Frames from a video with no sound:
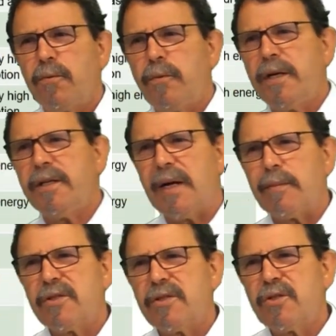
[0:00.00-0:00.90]
When it
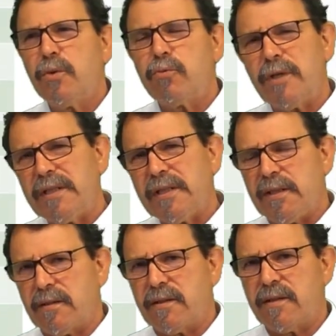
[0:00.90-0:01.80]
comes to
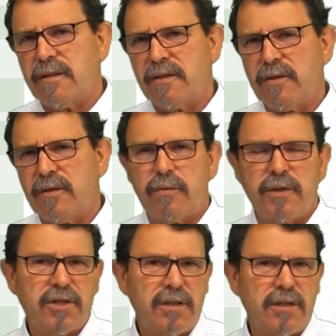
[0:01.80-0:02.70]
radiators, so
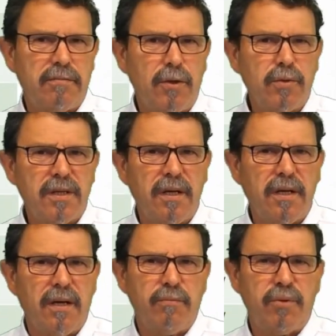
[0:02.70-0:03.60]
which are
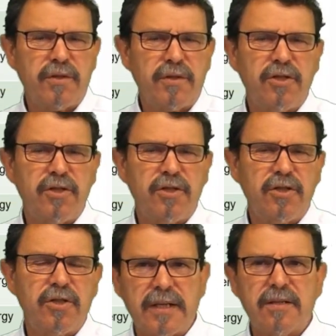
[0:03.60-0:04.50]
mostly positioned
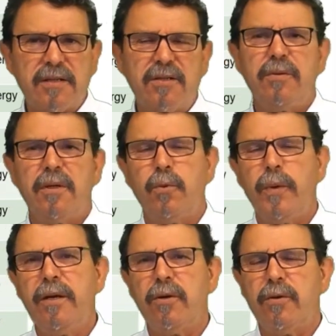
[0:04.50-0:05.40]
next to a
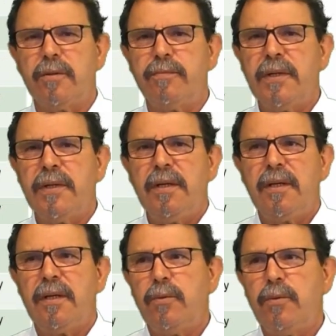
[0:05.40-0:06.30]
window,
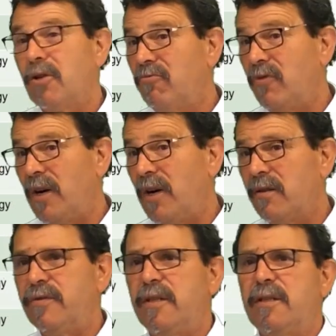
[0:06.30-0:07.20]
which are
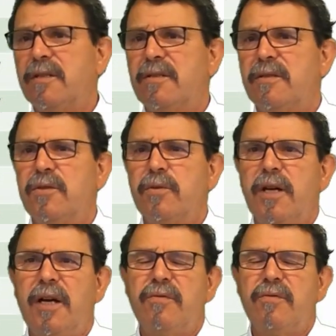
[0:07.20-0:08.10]
rather fast, so
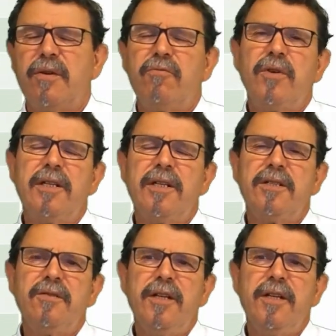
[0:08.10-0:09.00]
you have a
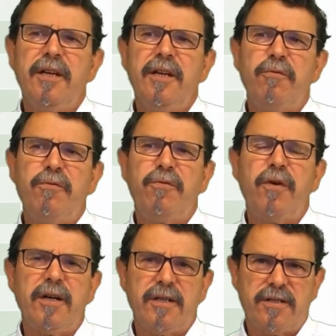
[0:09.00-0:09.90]
relatively
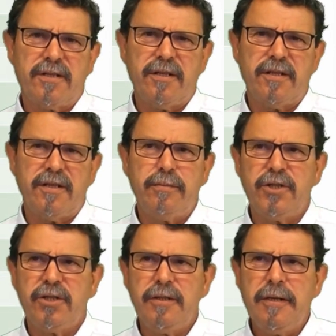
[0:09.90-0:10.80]
fast
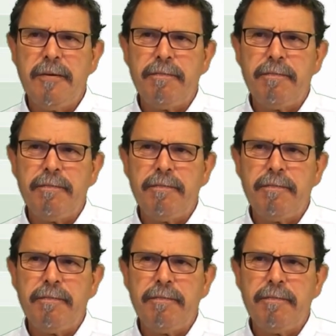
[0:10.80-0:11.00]
emission